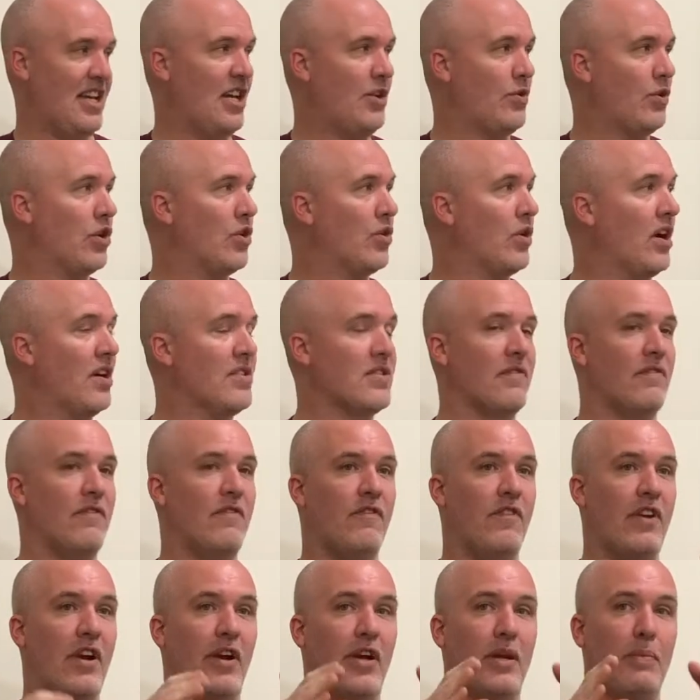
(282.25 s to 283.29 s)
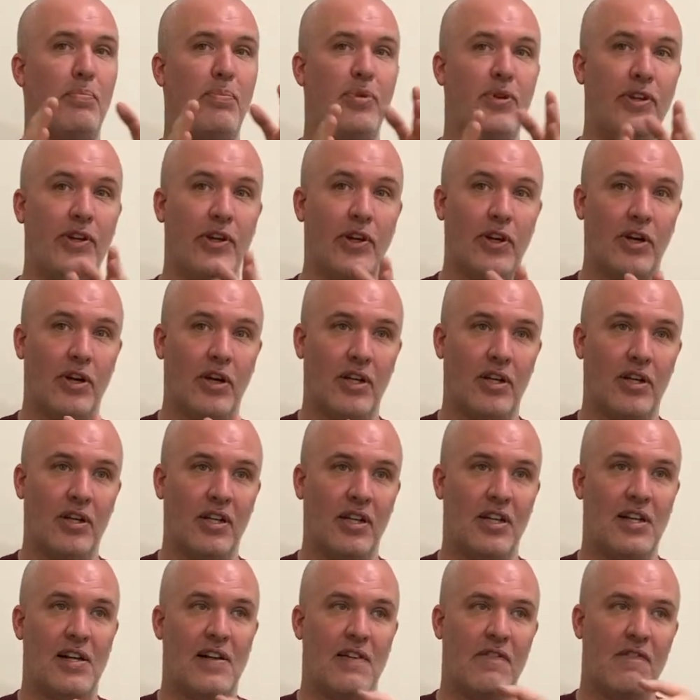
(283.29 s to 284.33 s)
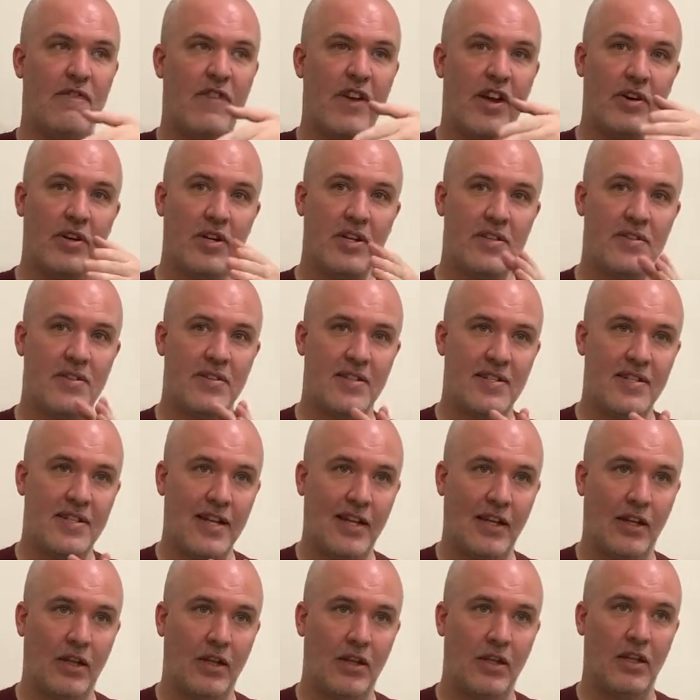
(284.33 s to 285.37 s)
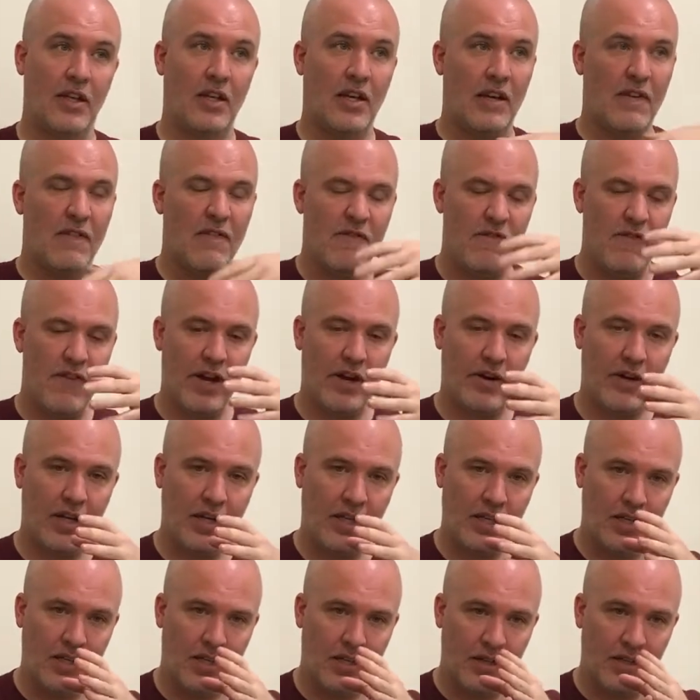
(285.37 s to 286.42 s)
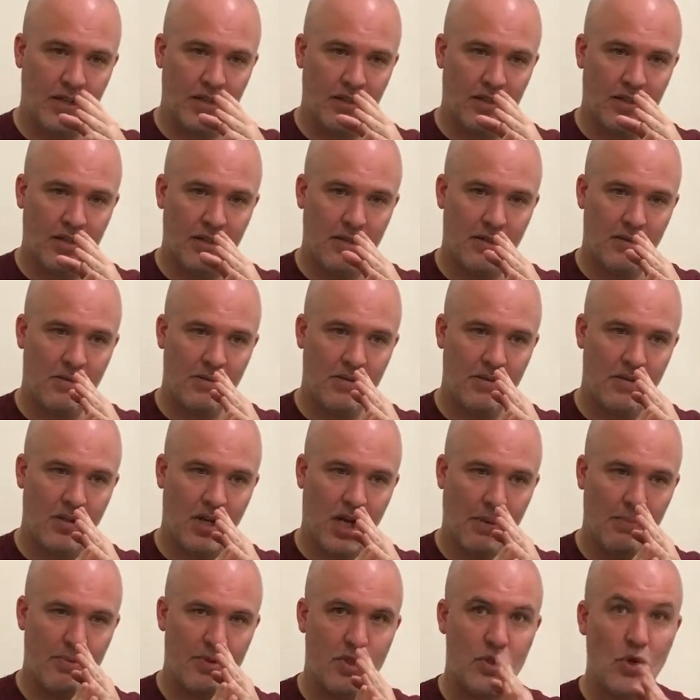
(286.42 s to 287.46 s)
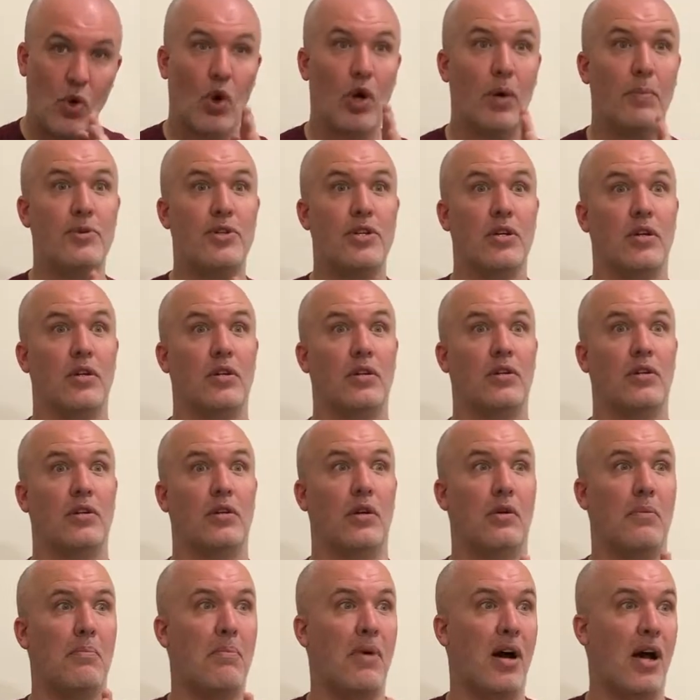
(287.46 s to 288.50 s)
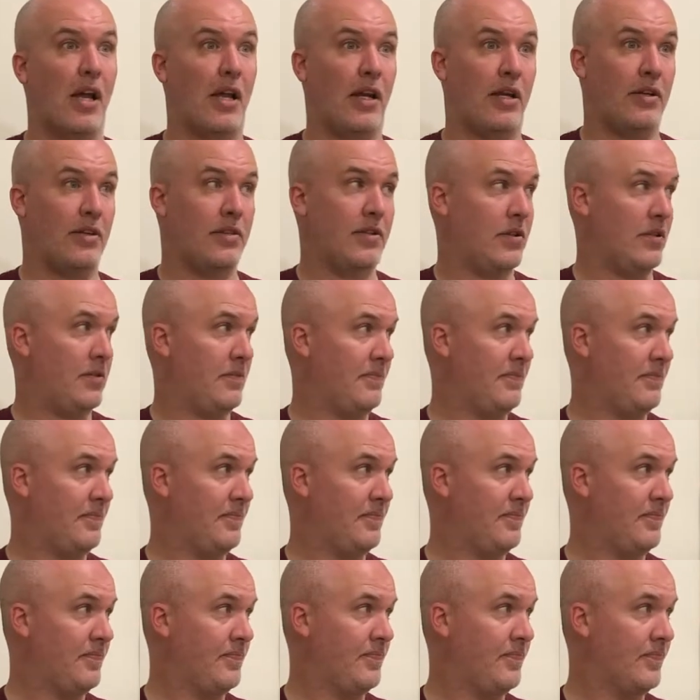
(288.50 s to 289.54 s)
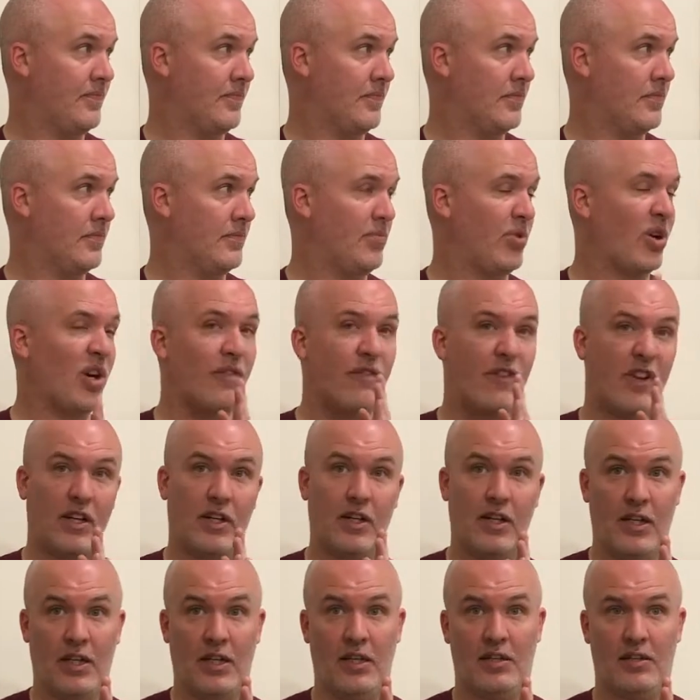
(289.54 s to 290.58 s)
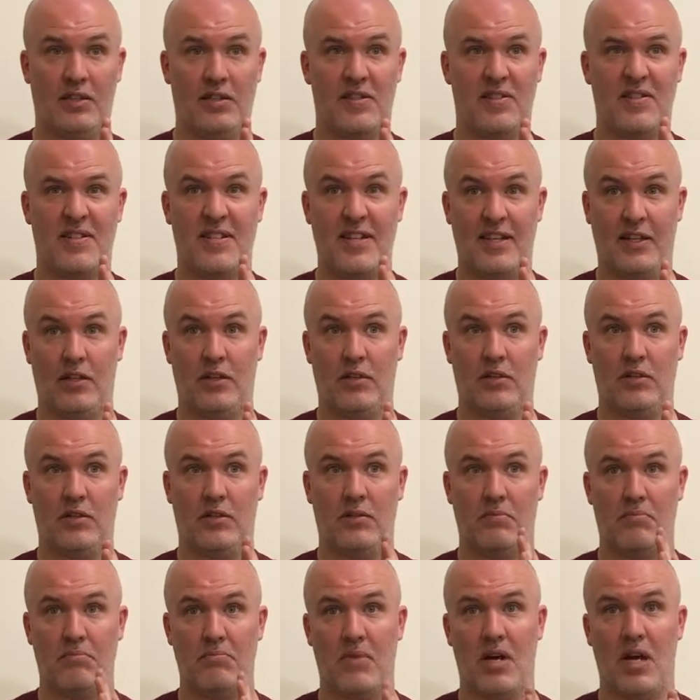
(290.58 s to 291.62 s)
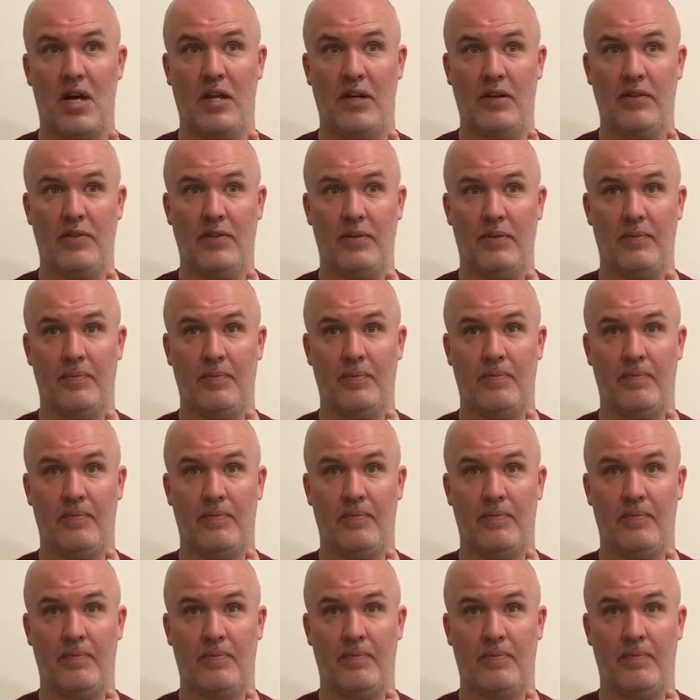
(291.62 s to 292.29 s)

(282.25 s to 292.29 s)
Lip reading: It requires a very pure, very still, very absorbed mind. Perfectly still mind.